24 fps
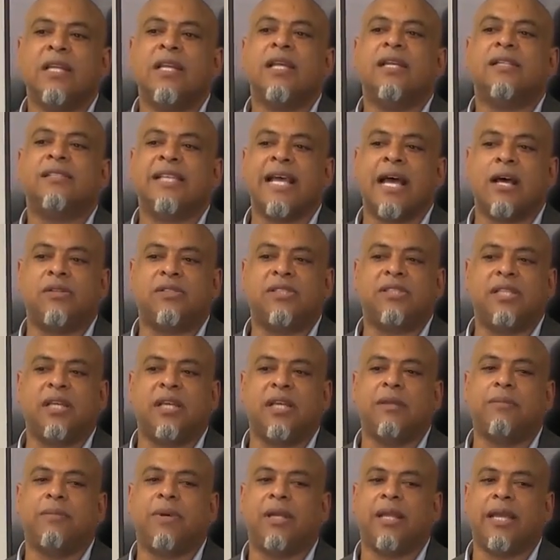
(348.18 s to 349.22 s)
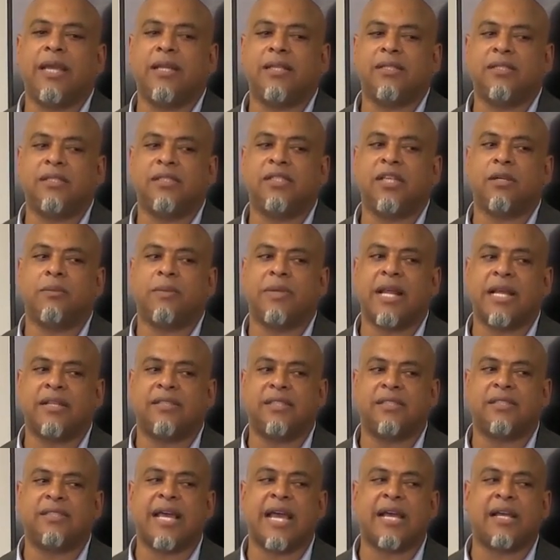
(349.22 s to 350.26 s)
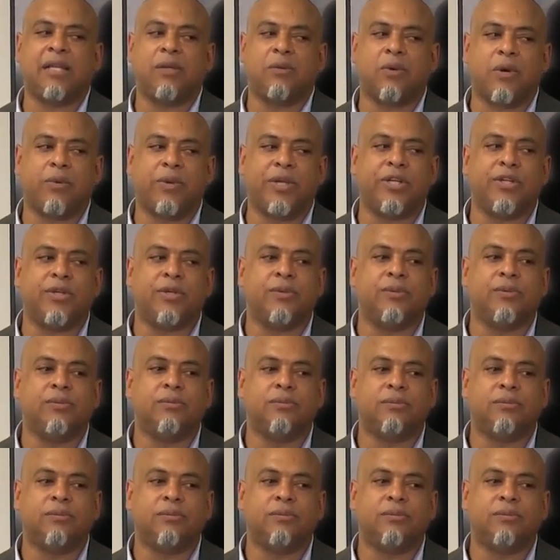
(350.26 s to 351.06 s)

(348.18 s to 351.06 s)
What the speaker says: Sounds silly, but ladies and gentlemen, that's exactly what we do.